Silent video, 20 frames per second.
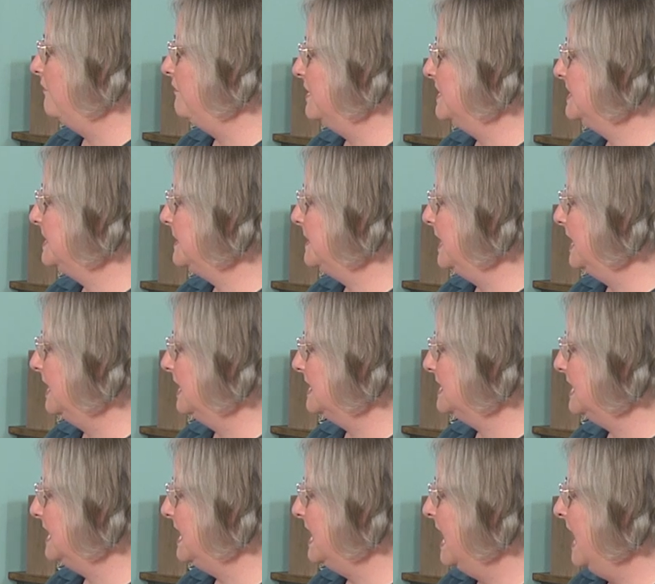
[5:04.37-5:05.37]

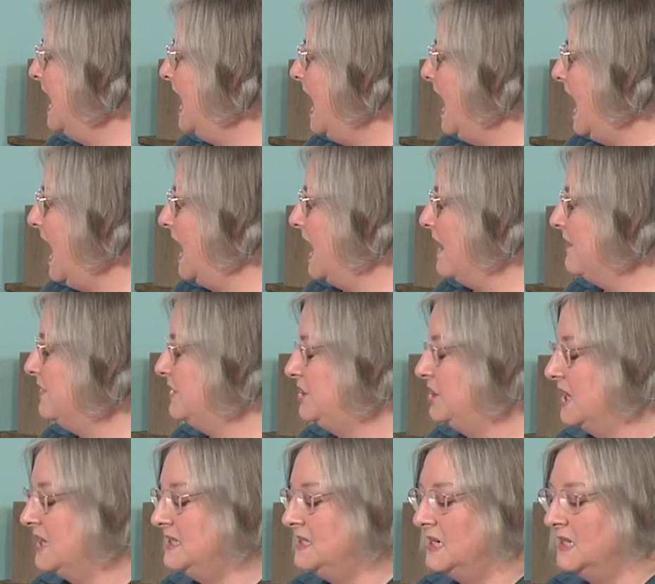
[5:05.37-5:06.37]
visibility, and I've
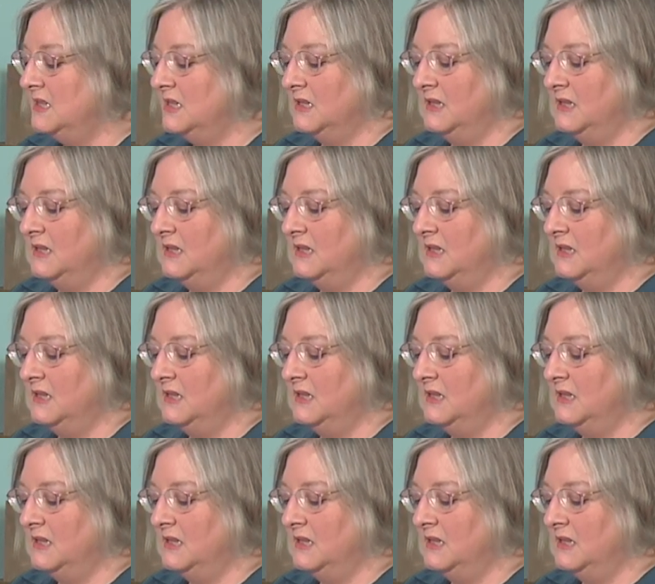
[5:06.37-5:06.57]
adjusted